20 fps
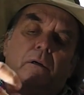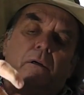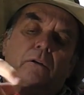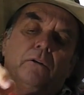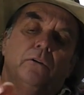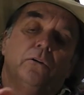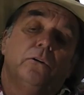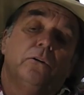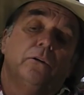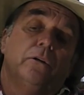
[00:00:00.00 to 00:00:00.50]

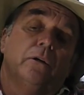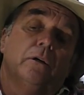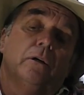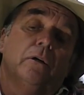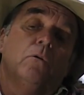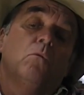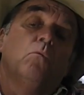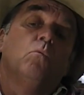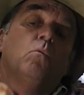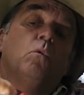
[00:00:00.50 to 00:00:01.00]
Do your
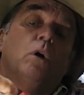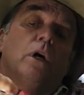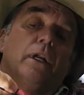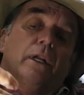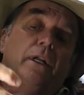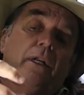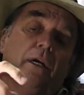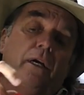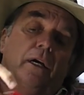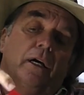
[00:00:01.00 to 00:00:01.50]

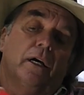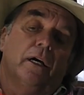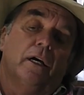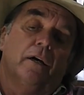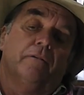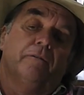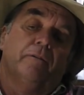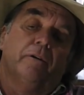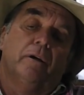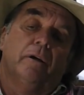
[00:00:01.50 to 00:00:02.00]

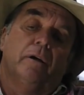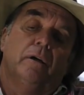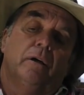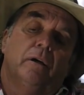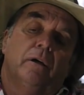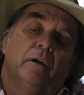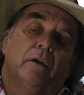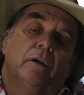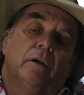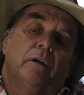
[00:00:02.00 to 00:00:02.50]
1.5
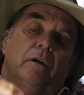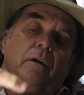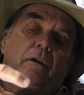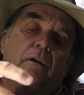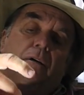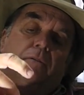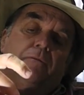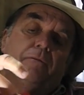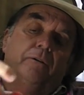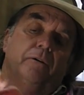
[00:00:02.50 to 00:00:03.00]

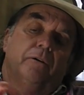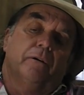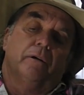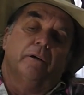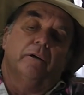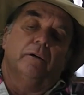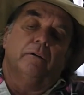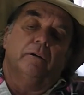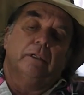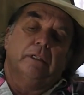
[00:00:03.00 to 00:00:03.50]
if
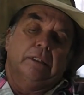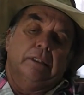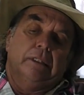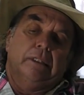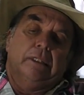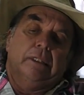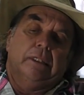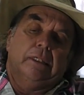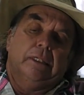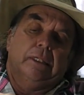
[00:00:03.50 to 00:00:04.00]
you're
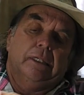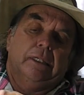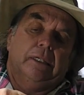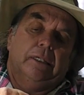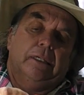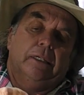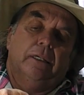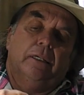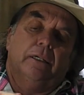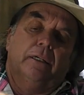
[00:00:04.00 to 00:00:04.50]

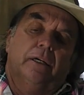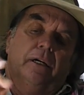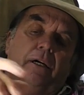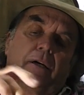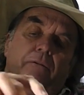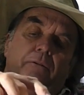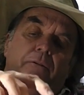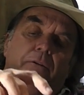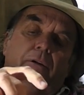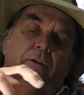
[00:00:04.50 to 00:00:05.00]

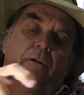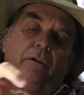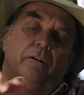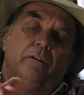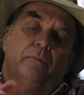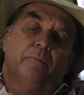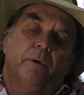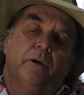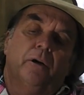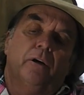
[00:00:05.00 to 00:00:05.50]
covering
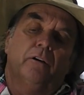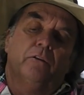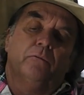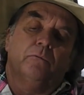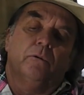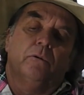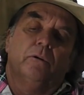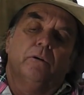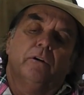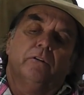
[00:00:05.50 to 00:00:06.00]
exposed
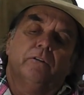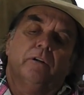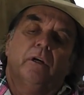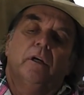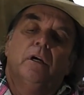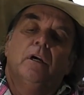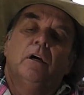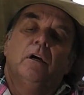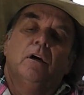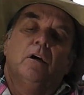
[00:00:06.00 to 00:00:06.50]
wires,
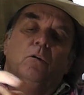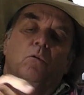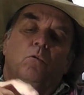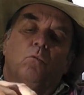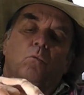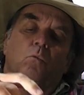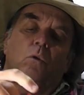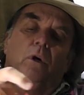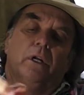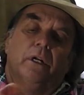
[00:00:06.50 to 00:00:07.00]

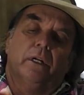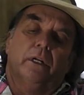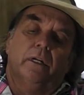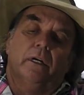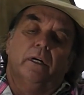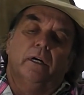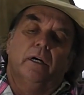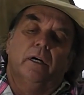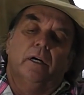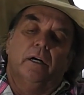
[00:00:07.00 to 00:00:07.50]

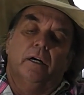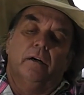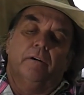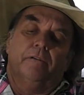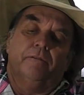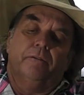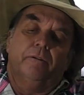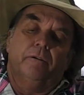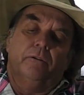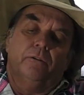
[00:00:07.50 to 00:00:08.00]

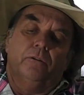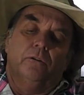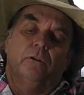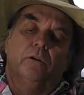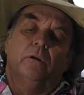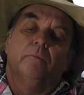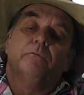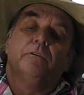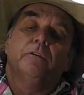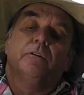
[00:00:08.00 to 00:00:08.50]
1.5
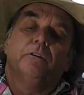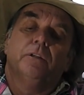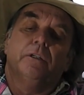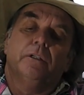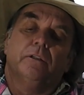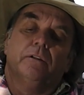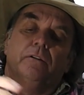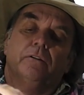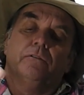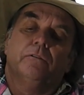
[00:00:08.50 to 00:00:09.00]
times the
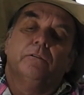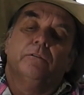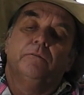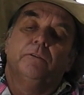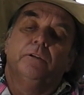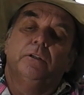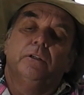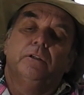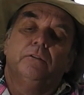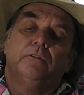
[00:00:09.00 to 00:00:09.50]
thickness of
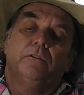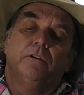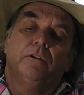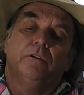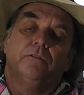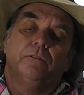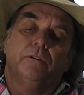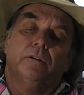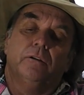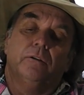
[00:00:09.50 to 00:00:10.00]
the
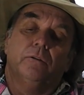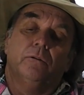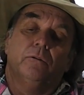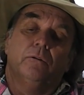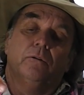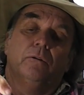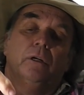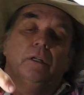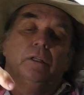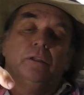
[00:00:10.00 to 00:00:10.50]
existing
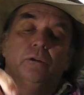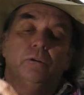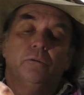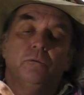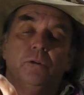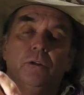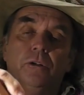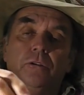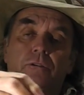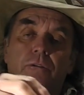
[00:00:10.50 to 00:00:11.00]
or the
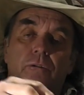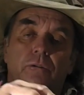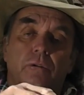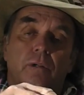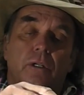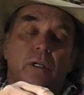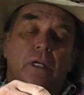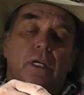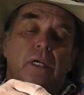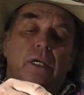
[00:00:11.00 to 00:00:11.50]

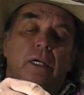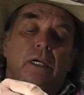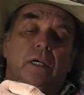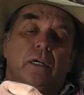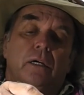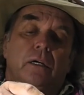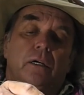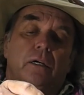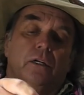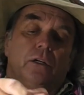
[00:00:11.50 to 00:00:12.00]
original
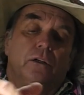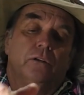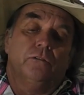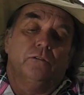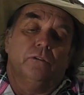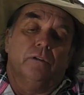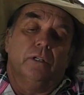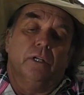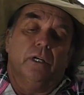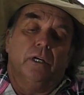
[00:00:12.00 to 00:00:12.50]

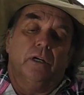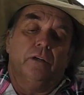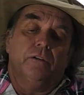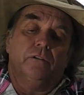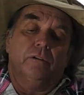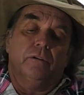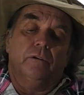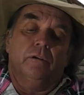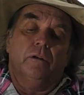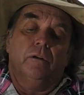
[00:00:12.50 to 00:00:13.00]

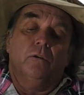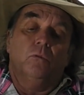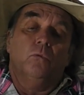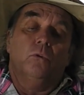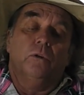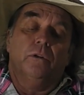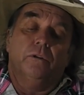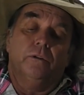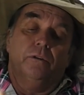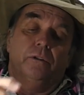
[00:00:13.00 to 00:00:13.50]
insulation
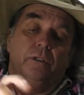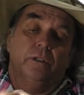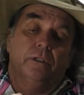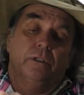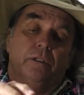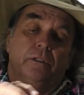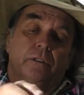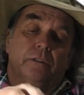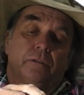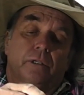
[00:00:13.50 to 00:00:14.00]
with
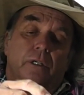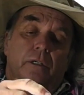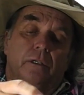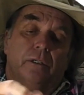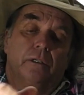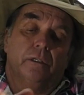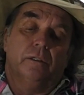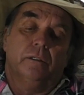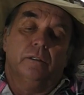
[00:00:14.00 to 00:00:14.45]
the